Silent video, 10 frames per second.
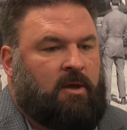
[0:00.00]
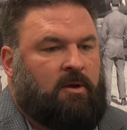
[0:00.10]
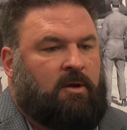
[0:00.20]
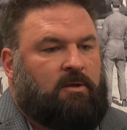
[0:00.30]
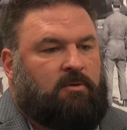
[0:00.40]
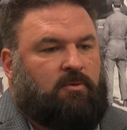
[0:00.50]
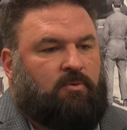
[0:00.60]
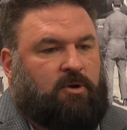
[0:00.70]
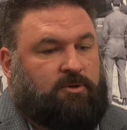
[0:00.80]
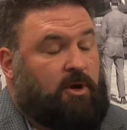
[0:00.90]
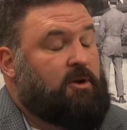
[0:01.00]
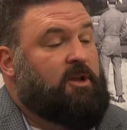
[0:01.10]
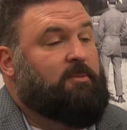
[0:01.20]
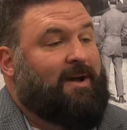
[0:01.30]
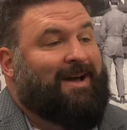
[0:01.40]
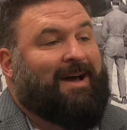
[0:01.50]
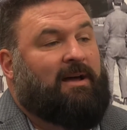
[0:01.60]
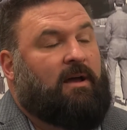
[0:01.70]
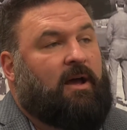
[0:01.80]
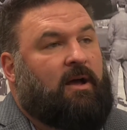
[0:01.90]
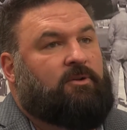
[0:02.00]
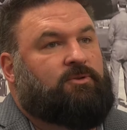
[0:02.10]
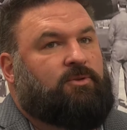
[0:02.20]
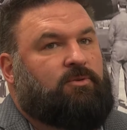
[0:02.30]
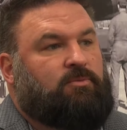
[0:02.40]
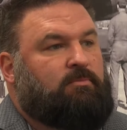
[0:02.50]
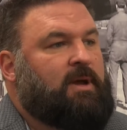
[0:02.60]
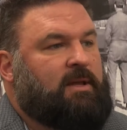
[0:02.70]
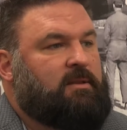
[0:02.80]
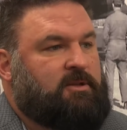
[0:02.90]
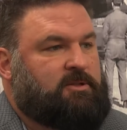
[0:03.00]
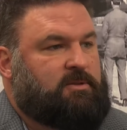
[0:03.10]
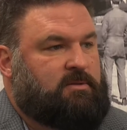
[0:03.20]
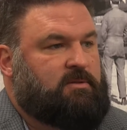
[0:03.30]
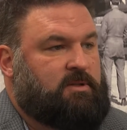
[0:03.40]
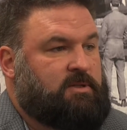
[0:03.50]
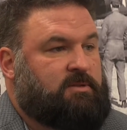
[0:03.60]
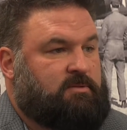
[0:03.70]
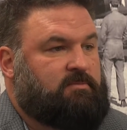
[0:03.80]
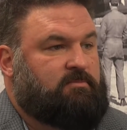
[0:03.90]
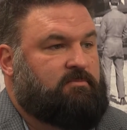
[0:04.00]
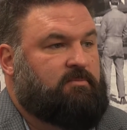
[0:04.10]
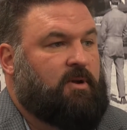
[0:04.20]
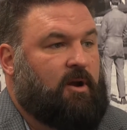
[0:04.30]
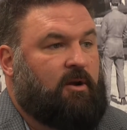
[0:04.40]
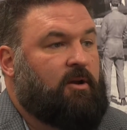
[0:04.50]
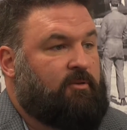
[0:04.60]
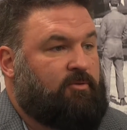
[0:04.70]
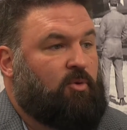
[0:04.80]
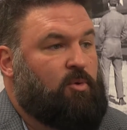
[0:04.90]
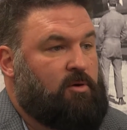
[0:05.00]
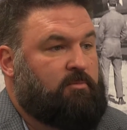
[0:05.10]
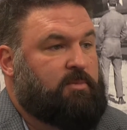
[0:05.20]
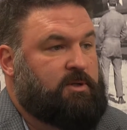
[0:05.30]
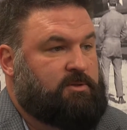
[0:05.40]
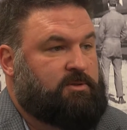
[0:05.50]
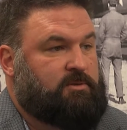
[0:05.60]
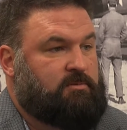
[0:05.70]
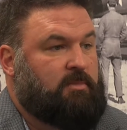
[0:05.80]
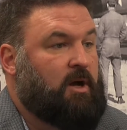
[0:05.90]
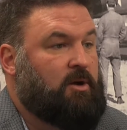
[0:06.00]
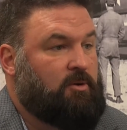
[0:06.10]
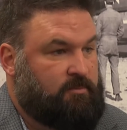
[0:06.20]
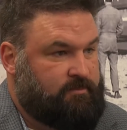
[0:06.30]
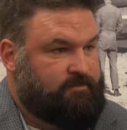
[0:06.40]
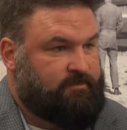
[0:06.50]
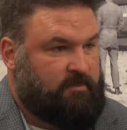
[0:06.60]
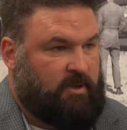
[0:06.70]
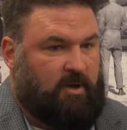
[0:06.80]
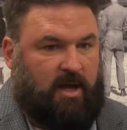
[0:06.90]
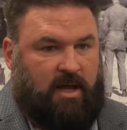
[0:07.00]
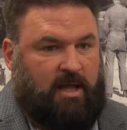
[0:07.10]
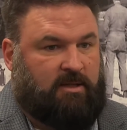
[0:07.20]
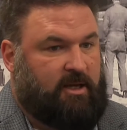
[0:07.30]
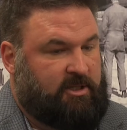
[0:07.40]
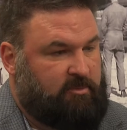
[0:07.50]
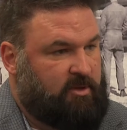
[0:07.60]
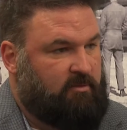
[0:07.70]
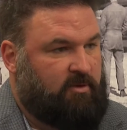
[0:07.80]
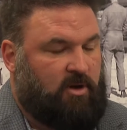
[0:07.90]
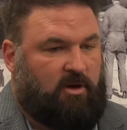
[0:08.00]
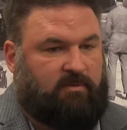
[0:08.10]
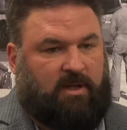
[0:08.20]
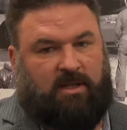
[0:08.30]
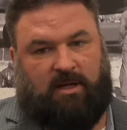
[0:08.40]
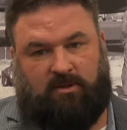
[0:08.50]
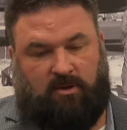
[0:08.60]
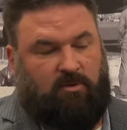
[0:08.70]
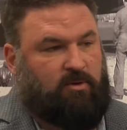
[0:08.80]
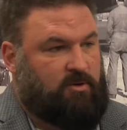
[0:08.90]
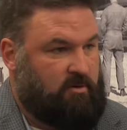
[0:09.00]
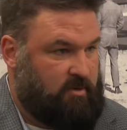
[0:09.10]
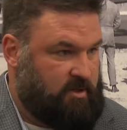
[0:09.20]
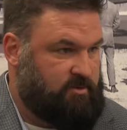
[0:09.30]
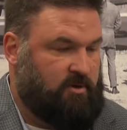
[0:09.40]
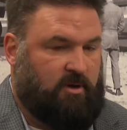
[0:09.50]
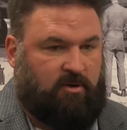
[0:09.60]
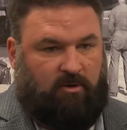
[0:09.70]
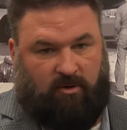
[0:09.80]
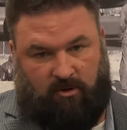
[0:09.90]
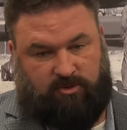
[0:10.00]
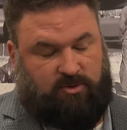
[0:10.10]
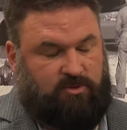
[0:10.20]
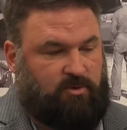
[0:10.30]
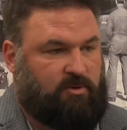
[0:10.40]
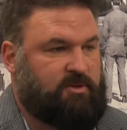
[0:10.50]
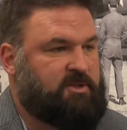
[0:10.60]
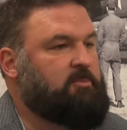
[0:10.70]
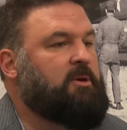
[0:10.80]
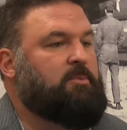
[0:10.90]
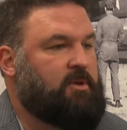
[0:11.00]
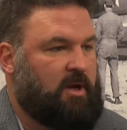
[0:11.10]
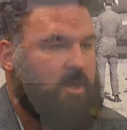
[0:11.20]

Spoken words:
we were talking about how to make this area of Fort Walton Beach my home. I like to be involved. I like to go into a restaurant or grocery store and see people that I